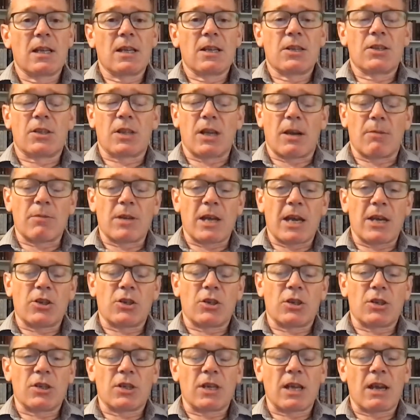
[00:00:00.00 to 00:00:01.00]
some
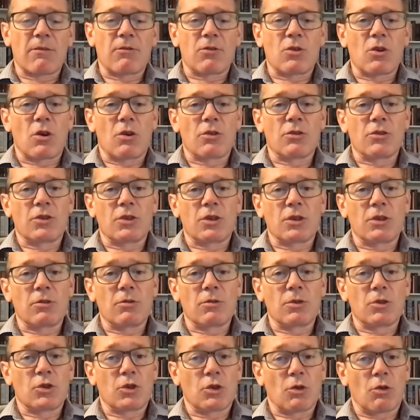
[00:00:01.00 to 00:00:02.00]
nations have gone
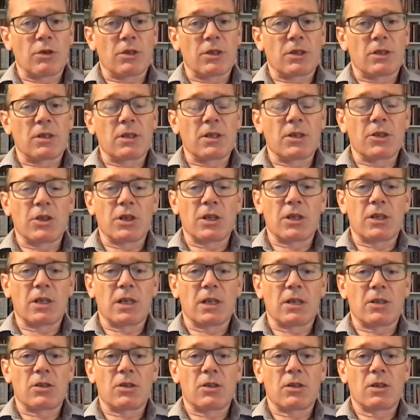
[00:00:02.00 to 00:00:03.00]
to joint
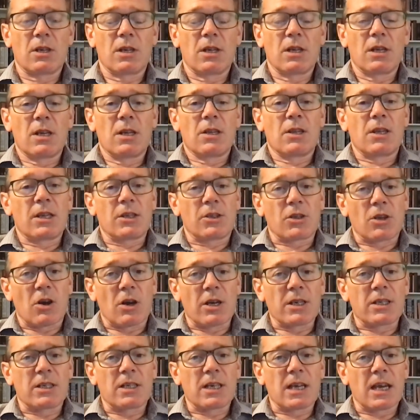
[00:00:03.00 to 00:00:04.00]
logistics. this
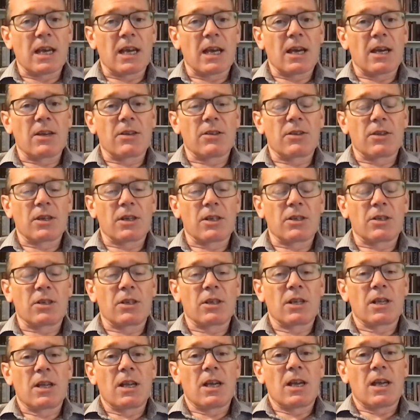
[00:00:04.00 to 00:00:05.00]
idea that
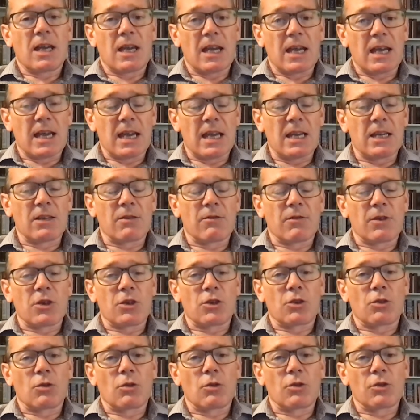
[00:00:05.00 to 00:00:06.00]

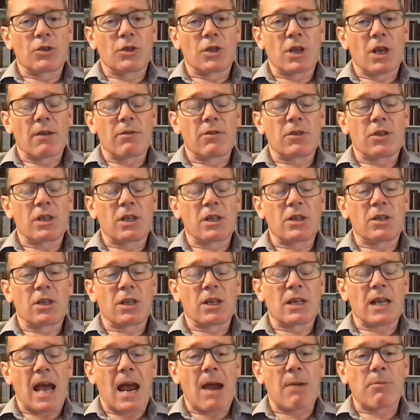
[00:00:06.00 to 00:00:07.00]
individual services
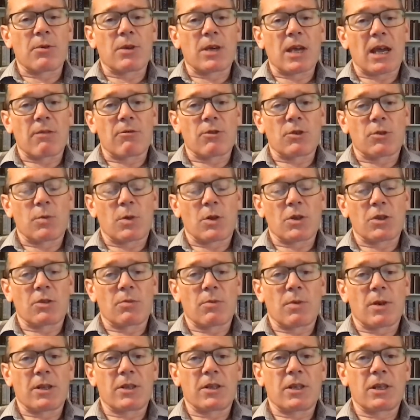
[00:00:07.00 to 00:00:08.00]
can abrogate
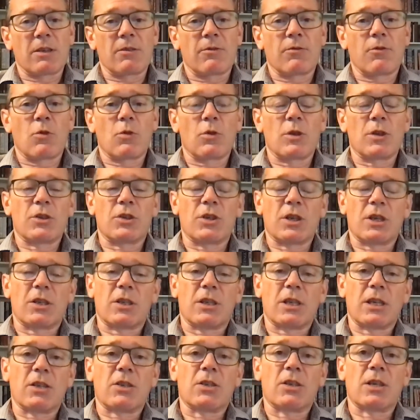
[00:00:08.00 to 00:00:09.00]
responsibility for
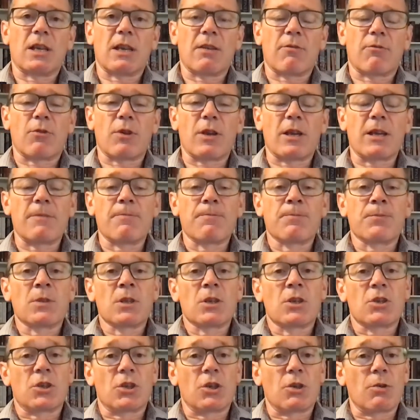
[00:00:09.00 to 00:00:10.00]
logistics delivery
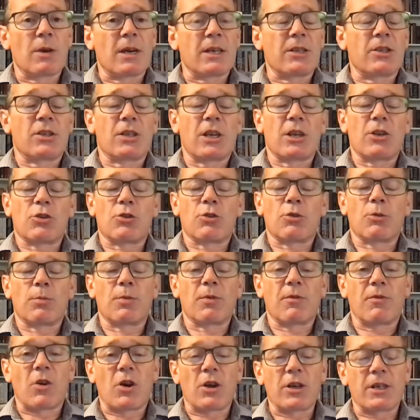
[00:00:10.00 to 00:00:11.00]
to a central
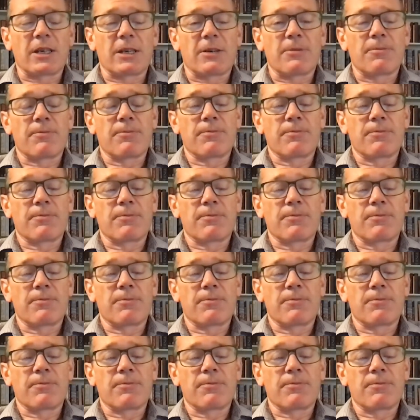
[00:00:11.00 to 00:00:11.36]
provider.